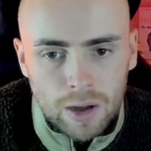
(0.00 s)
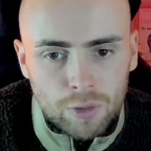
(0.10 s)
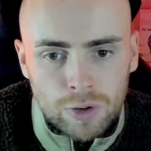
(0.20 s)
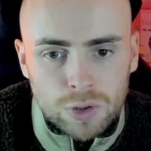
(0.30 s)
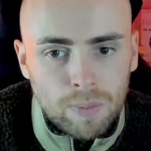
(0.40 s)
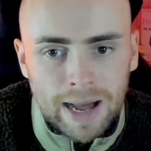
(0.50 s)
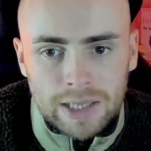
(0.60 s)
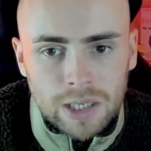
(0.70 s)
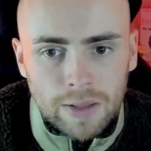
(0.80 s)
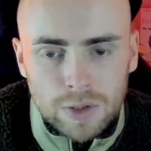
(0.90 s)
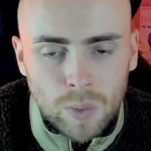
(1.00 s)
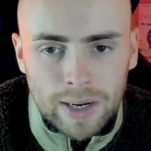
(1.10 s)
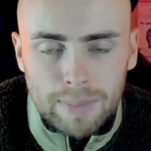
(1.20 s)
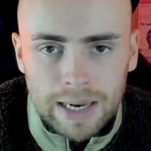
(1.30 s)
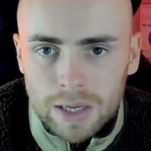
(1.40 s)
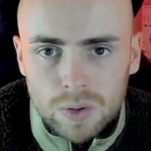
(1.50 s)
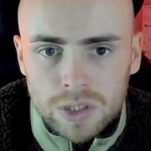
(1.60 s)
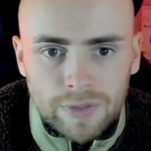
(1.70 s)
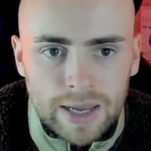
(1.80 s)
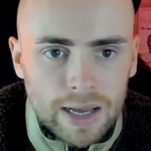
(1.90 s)
Crystal Palace another 20 million or
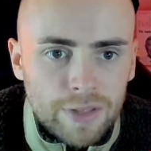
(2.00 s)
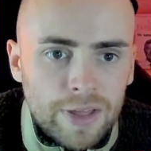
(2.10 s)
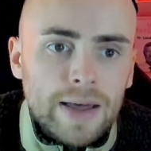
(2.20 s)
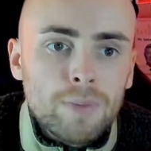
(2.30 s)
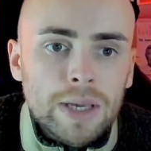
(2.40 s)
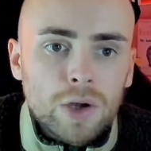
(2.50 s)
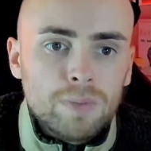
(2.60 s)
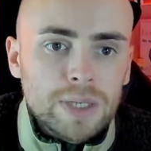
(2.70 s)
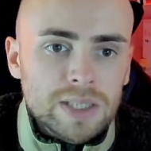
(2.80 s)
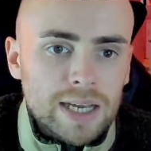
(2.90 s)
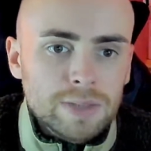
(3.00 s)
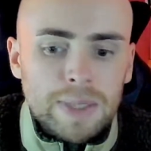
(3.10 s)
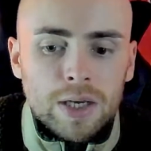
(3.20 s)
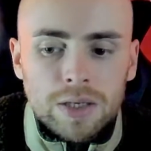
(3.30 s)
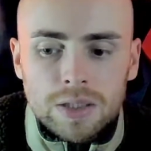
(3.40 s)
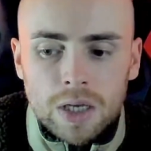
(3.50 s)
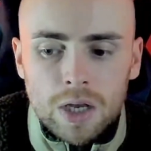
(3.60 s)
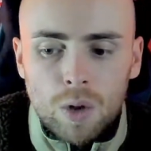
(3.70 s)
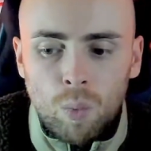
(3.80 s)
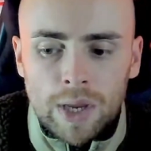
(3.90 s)
something, I think that would be good business, because
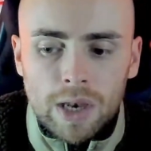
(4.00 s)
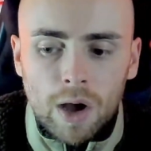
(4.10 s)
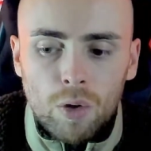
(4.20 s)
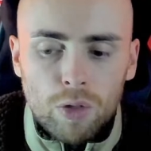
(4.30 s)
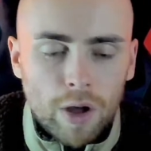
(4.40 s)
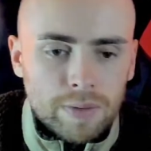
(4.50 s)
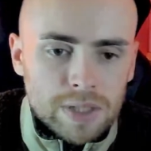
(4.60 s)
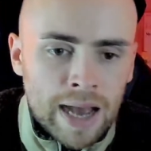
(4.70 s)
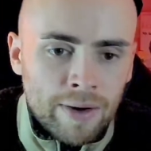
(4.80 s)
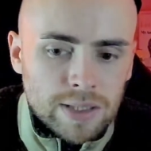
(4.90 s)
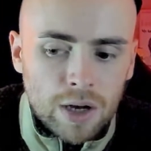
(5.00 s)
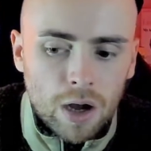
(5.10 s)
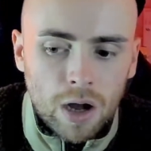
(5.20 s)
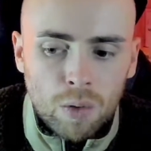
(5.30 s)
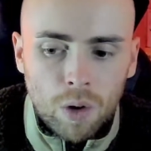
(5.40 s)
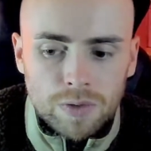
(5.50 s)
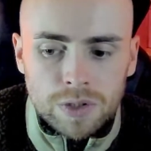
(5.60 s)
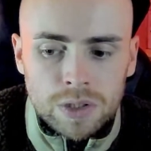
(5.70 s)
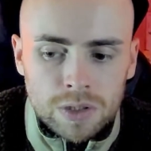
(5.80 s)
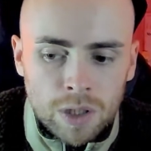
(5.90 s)
we know that Erik ten Hag
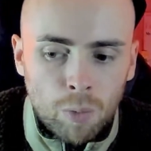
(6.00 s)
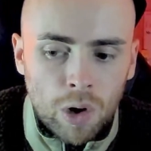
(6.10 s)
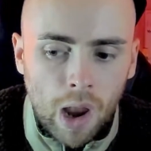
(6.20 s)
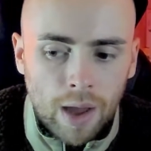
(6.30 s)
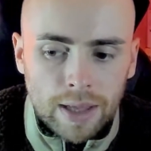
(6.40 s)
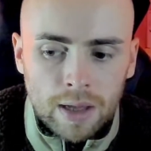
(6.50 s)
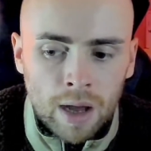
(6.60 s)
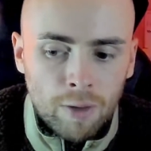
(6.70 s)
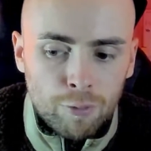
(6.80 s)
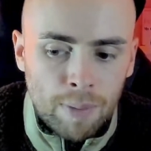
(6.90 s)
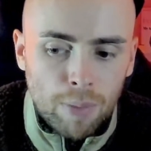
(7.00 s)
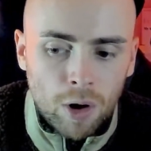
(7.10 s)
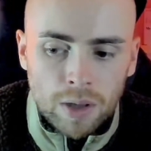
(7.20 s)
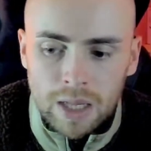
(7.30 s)
wants someone like Frimpong.